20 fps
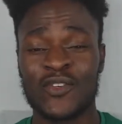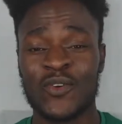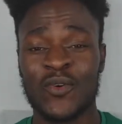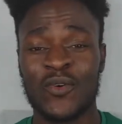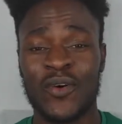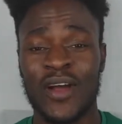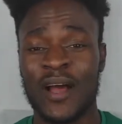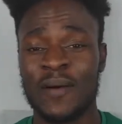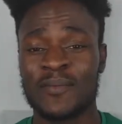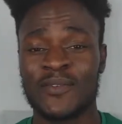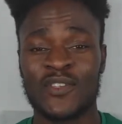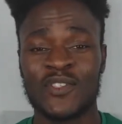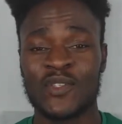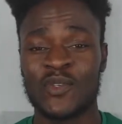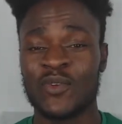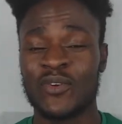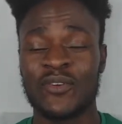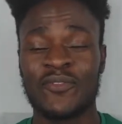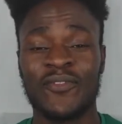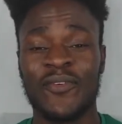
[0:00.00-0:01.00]
So I'm
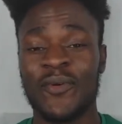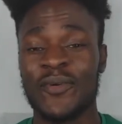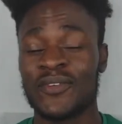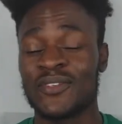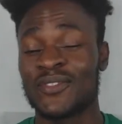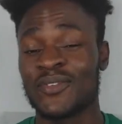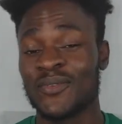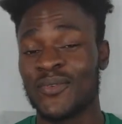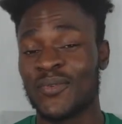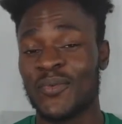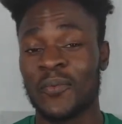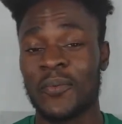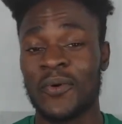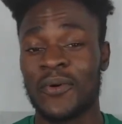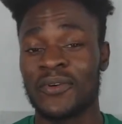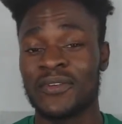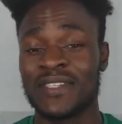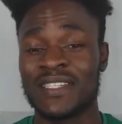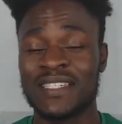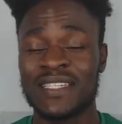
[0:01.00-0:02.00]
just looking forward to
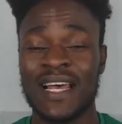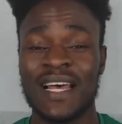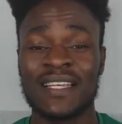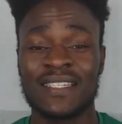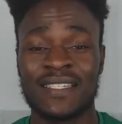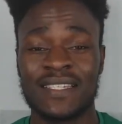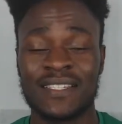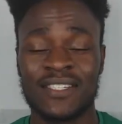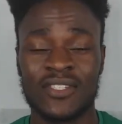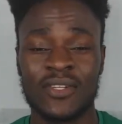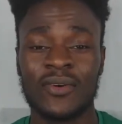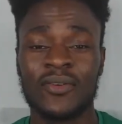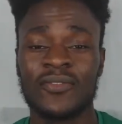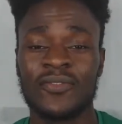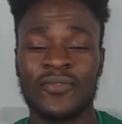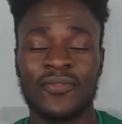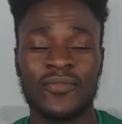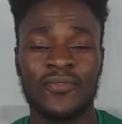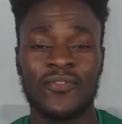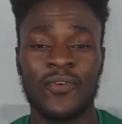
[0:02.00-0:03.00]
what this has
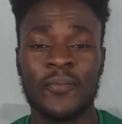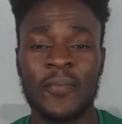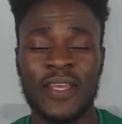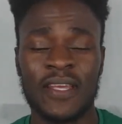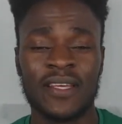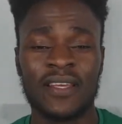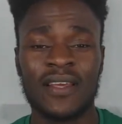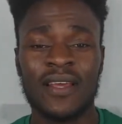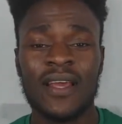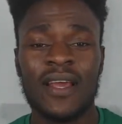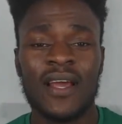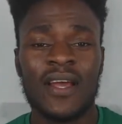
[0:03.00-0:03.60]
installed for me.